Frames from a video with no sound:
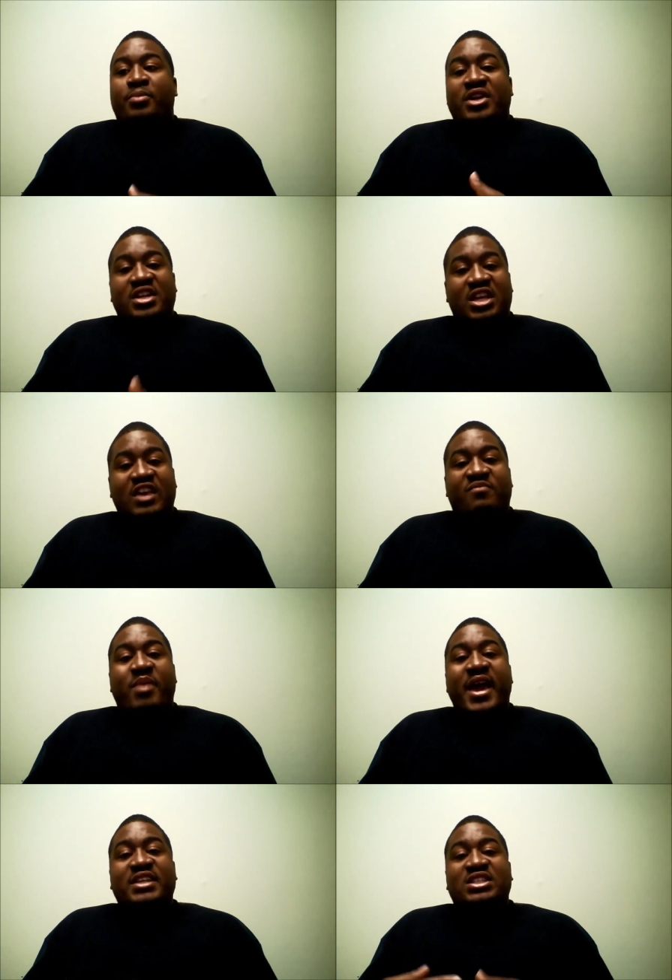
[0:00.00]
putting the gift
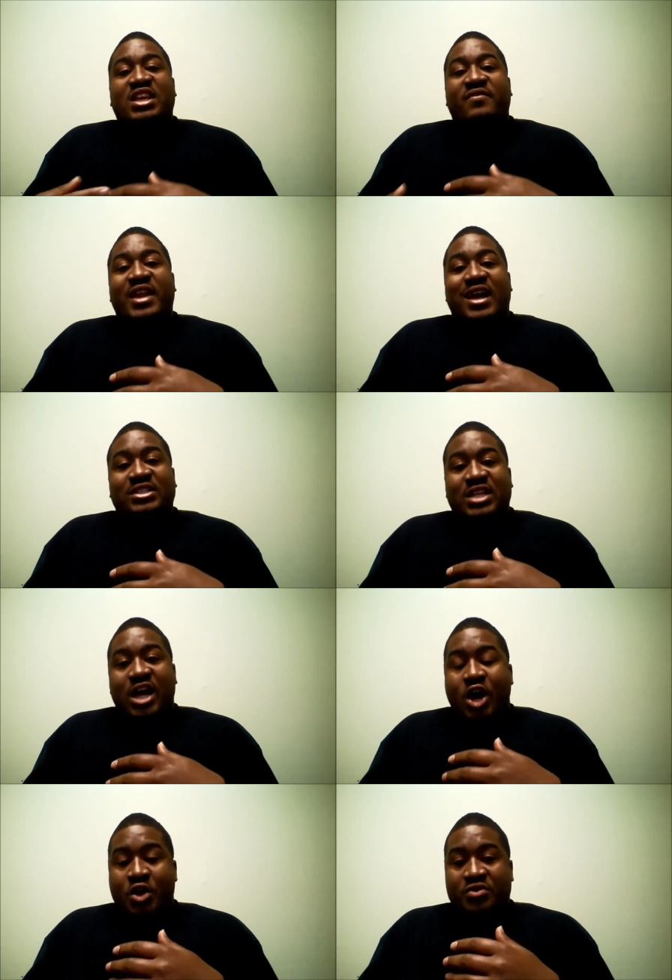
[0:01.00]
bags and giving out to
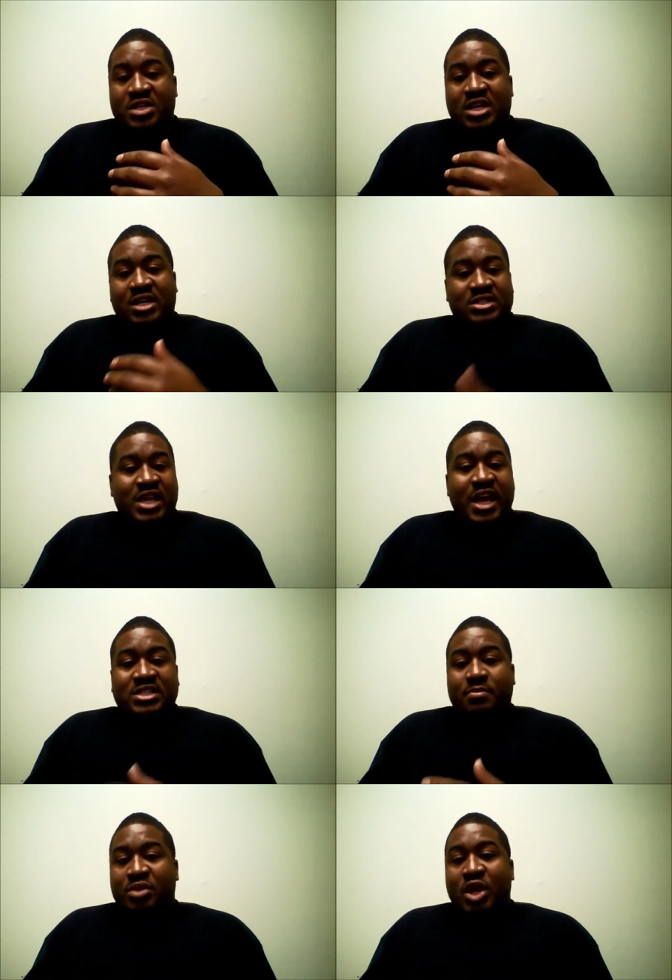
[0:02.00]
all the
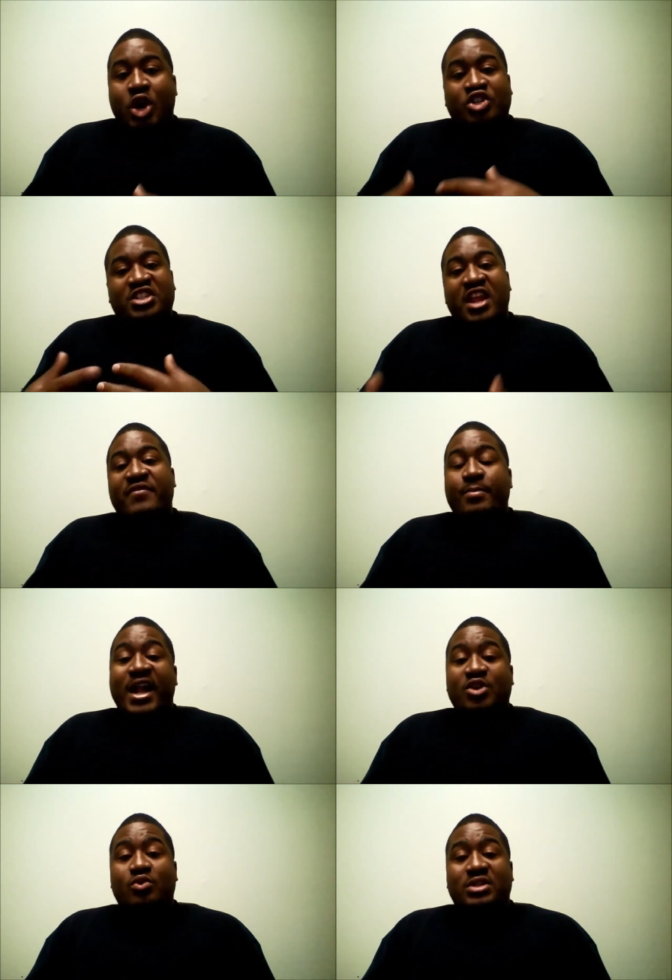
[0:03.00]
execs and bloggers and
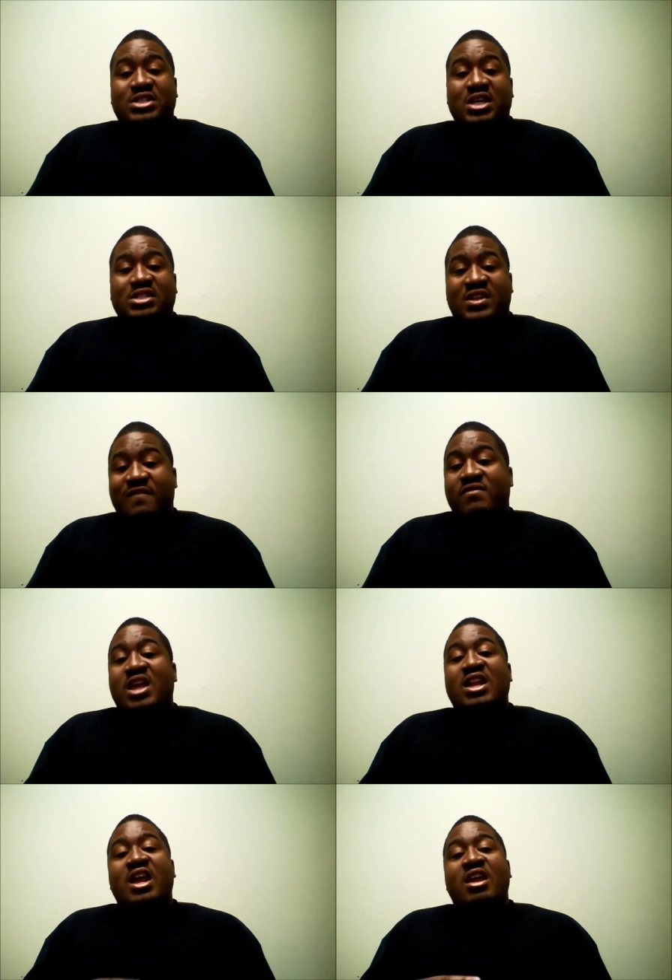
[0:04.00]
everybody who attends the
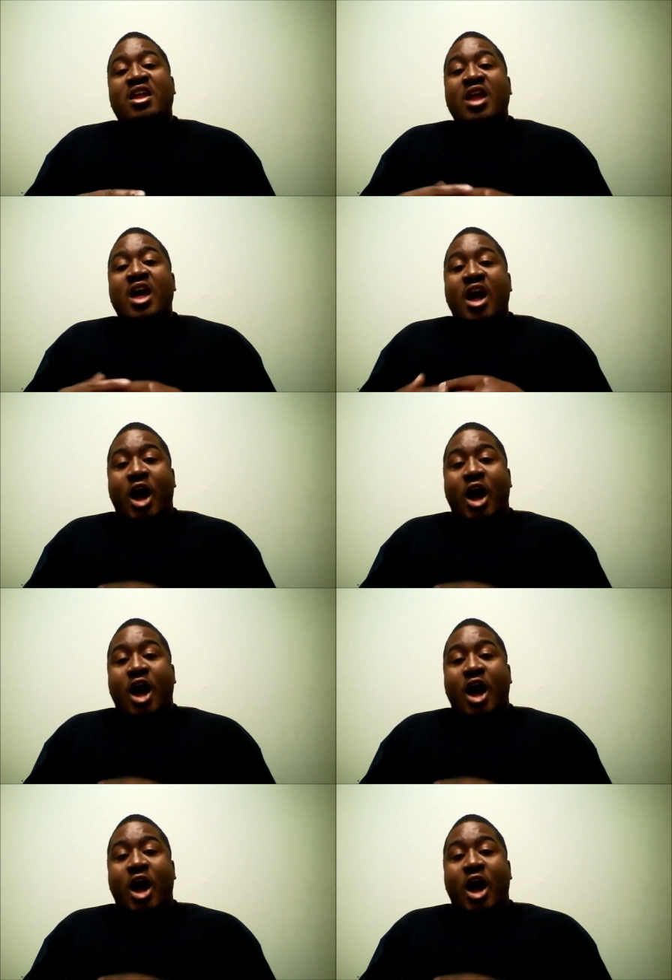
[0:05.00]
event and